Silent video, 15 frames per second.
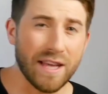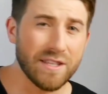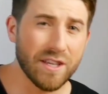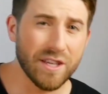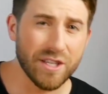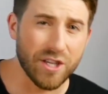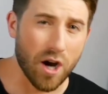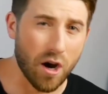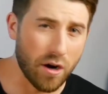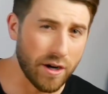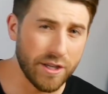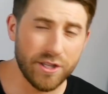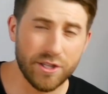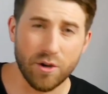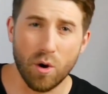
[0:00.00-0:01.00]
as a
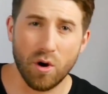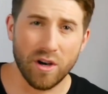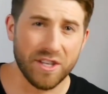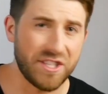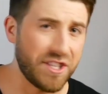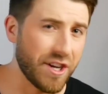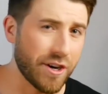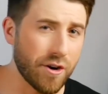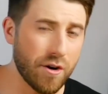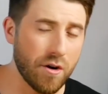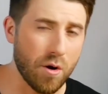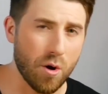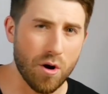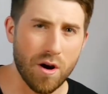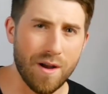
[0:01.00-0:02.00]
guitarist, or a singer,
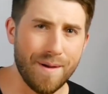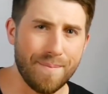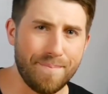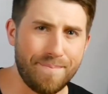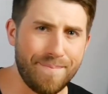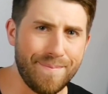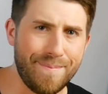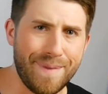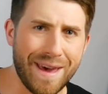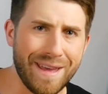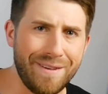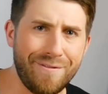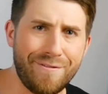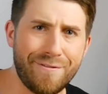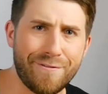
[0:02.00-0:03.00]
or a bed
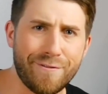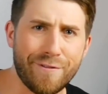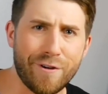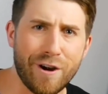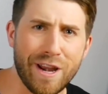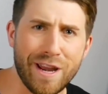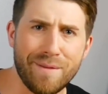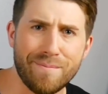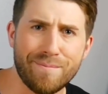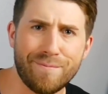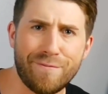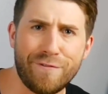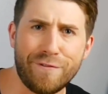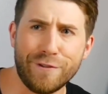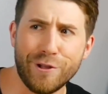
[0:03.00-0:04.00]
frame
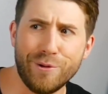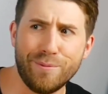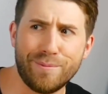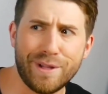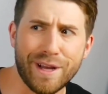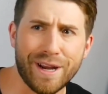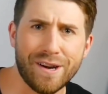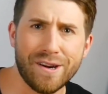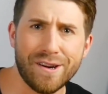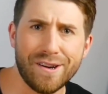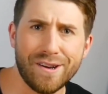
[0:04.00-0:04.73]
flute player,